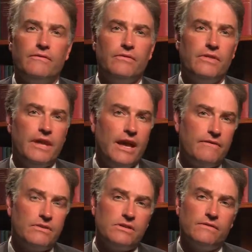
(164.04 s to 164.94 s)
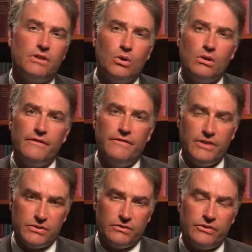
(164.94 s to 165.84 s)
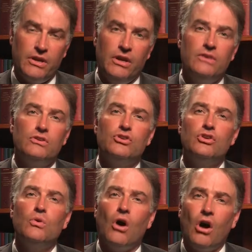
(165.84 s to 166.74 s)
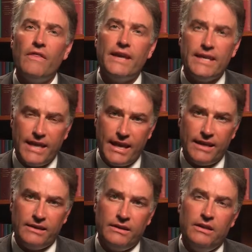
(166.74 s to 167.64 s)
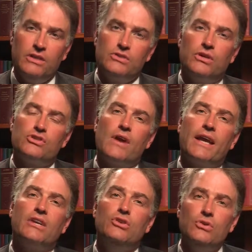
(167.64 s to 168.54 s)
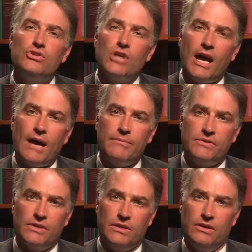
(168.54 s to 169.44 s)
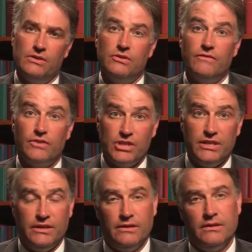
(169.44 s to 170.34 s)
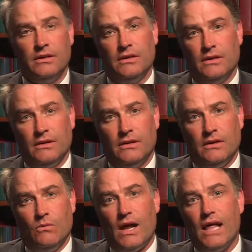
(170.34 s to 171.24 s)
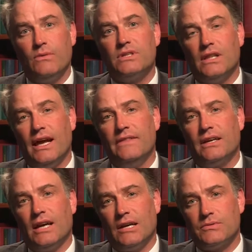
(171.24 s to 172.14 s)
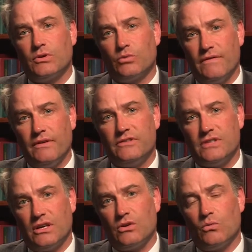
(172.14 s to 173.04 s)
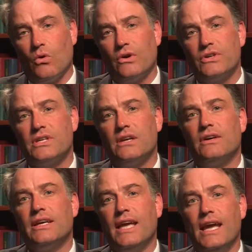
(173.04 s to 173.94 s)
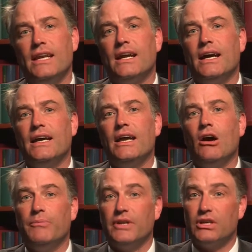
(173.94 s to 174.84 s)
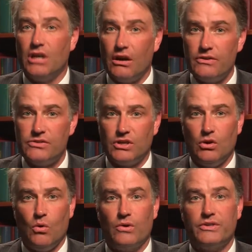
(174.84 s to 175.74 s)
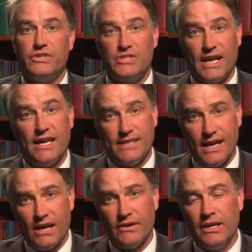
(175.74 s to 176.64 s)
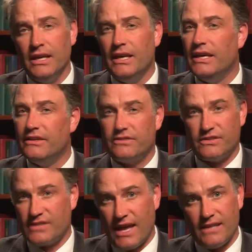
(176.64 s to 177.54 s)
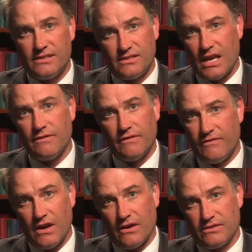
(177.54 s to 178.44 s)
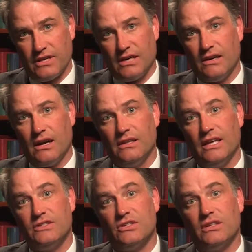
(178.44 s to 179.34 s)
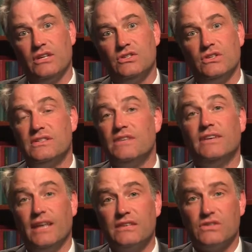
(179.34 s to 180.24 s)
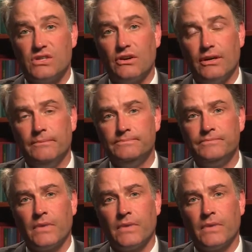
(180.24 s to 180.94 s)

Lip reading: on the efforts of local officials to do all they can to attract new jobs to Virginia. While I was glad that Congressman Griffith, Senator Warner, Senator Kaine, and I helped encourage the Corps to stand down, it is a sad state of affairs that our legislation is even necessary.